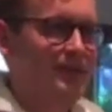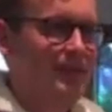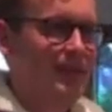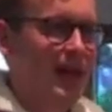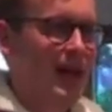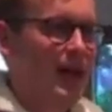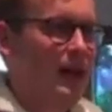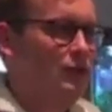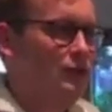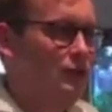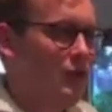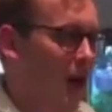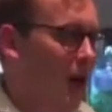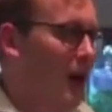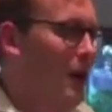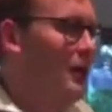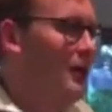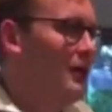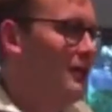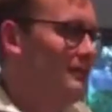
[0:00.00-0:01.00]
that are
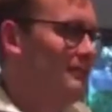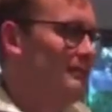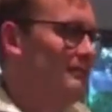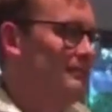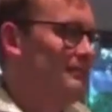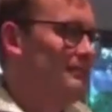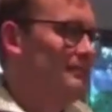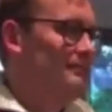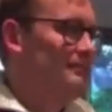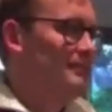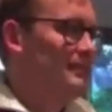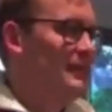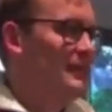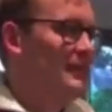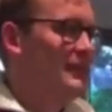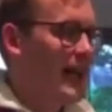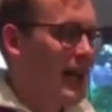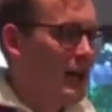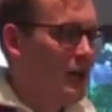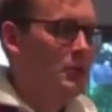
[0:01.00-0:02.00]
wrong
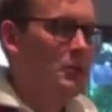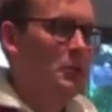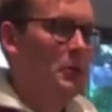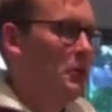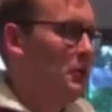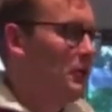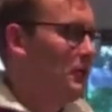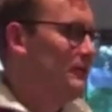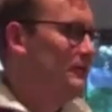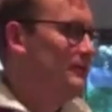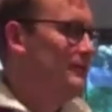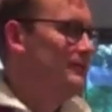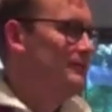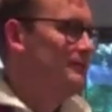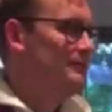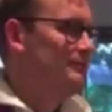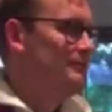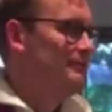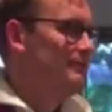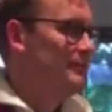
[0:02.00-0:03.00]
and terrible
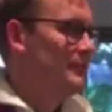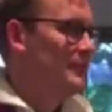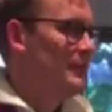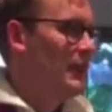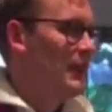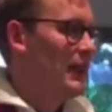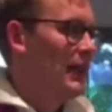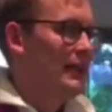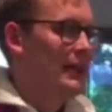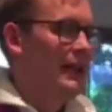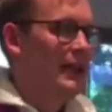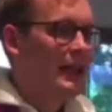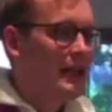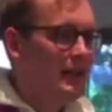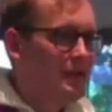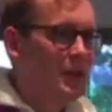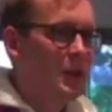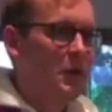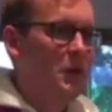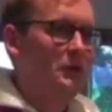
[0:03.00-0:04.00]
and
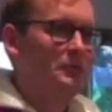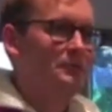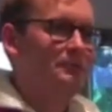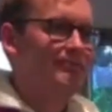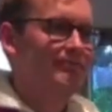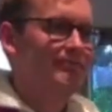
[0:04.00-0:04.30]
evil.